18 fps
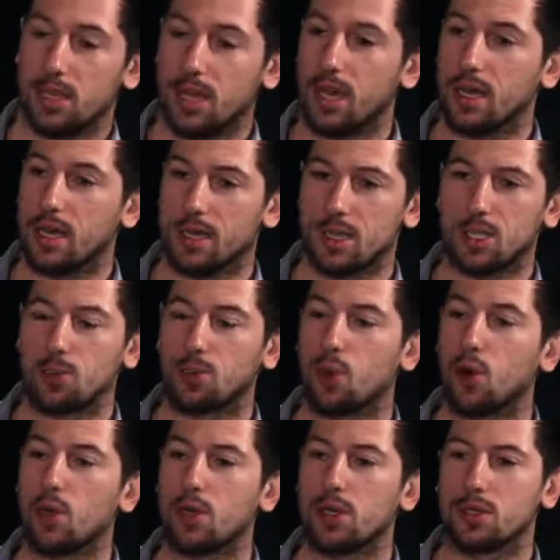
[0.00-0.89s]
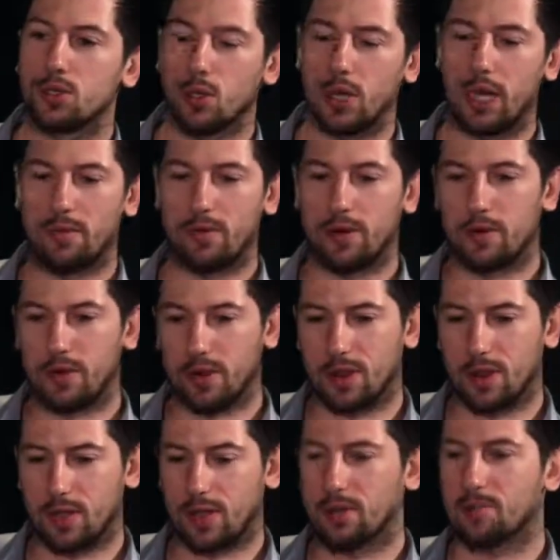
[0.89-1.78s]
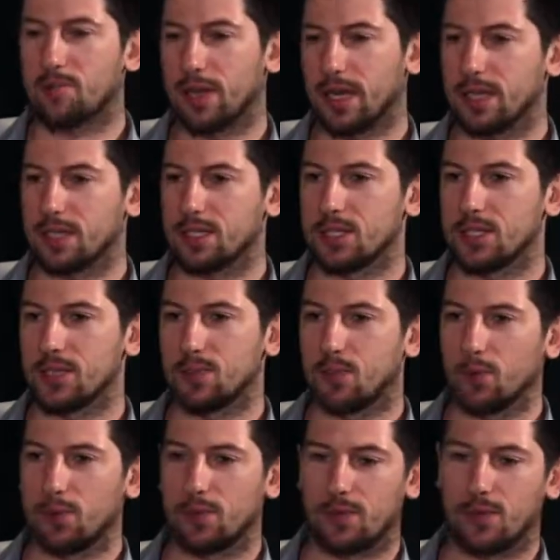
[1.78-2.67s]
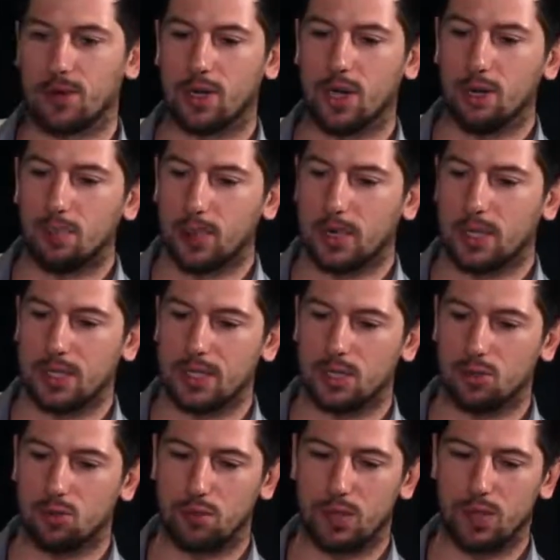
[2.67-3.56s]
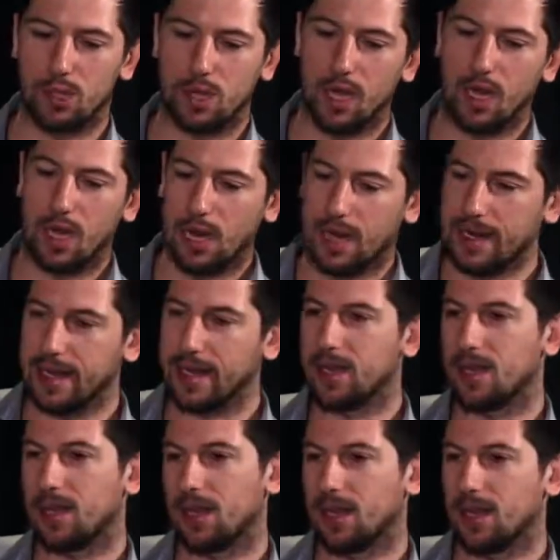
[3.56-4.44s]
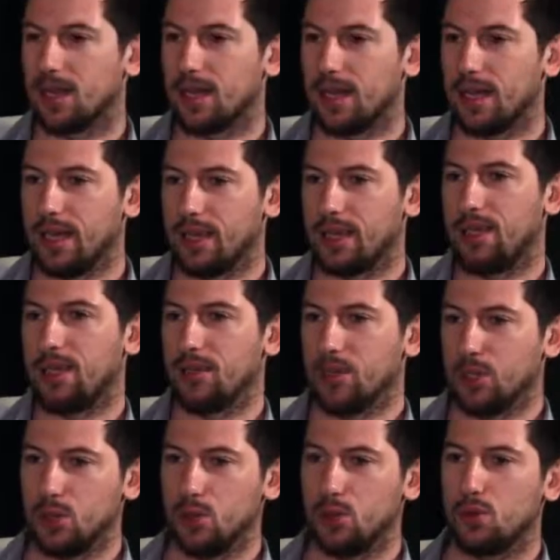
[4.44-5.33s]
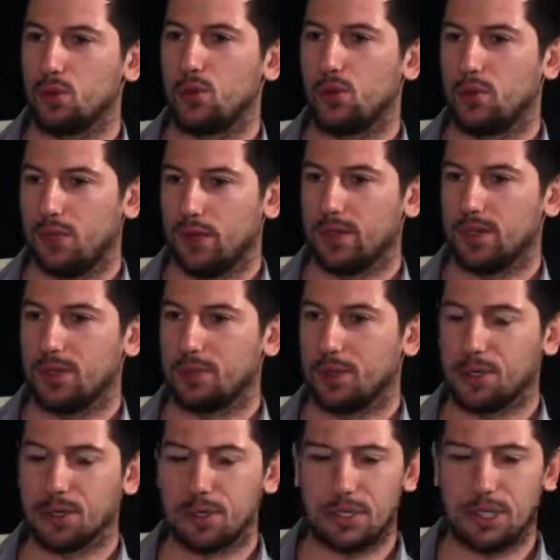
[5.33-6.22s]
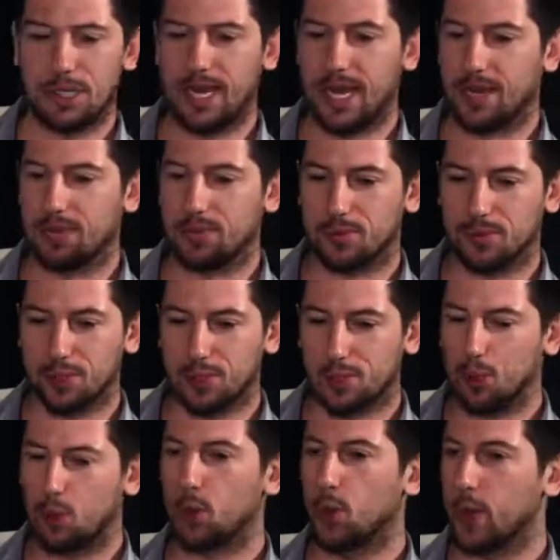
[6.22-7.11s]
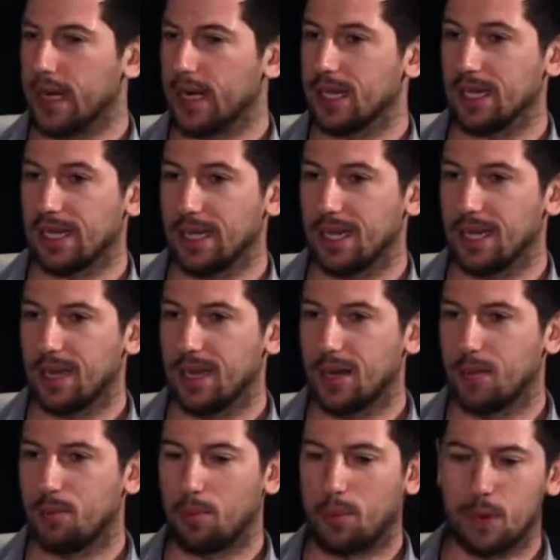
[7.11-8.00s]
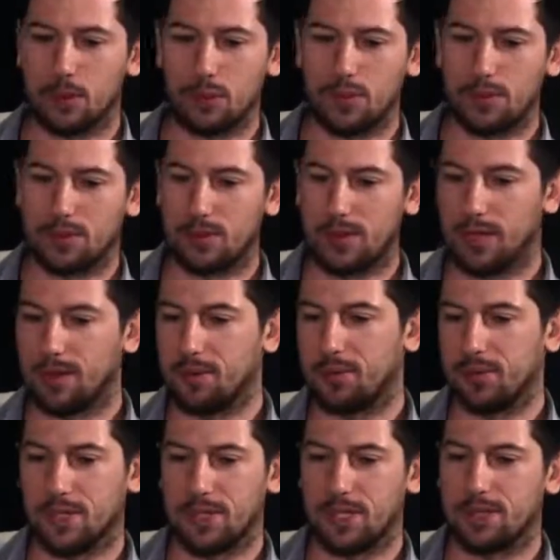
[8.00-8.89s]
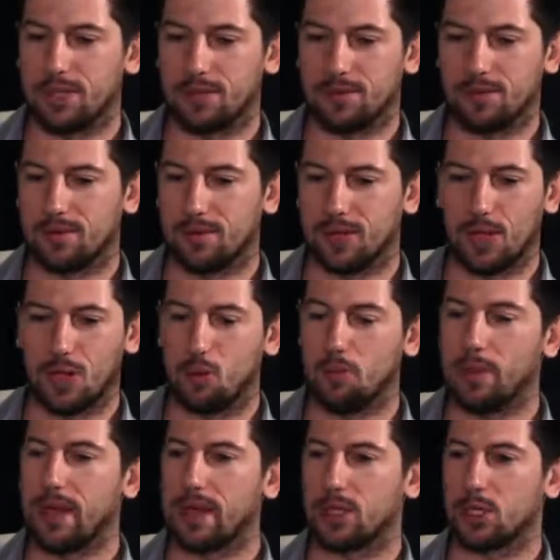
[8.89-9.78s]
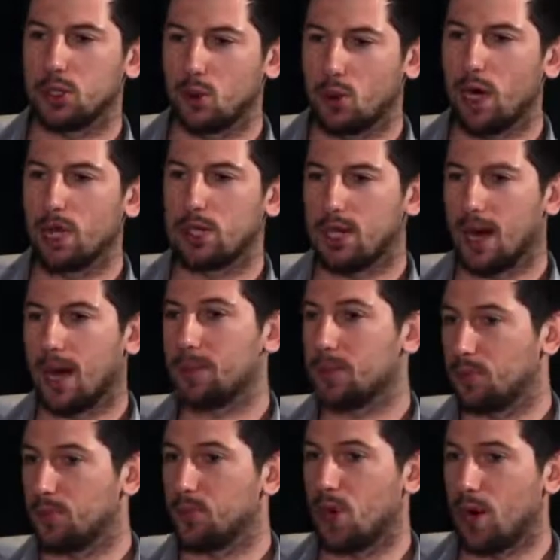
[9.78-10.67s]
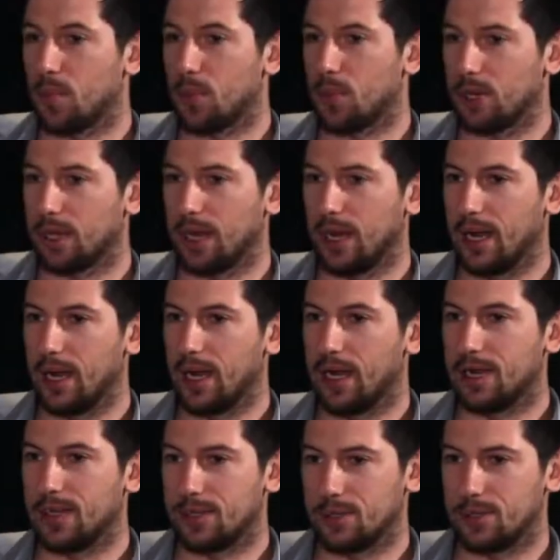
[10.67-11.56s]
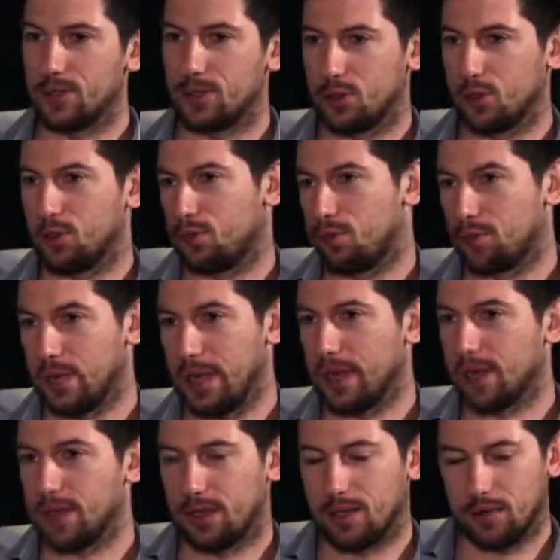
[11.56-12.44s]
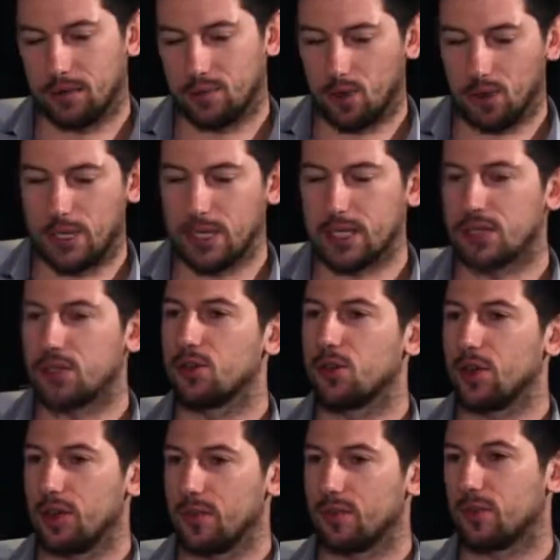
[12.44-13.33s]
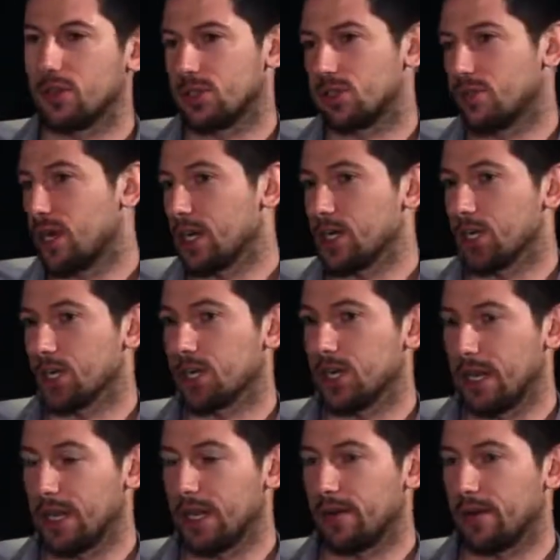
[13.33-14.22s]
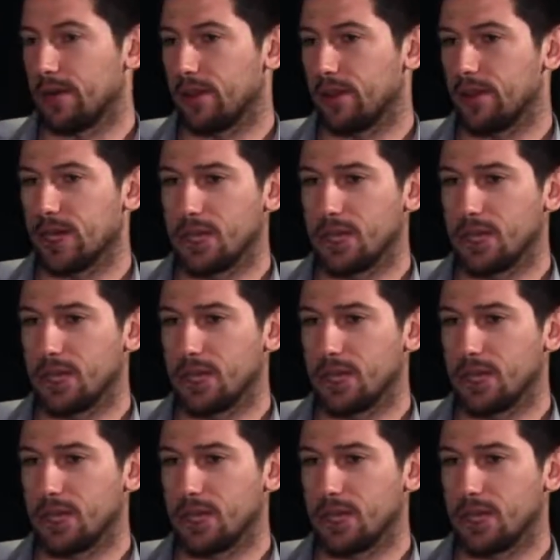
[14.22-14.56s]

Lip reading: Yeah, it's important to have everything in place. It's important for companies to be legal in the new field because it came so quickly. Most of them didn't, manage to adapt properly to make the all necessary infrastructure and everything.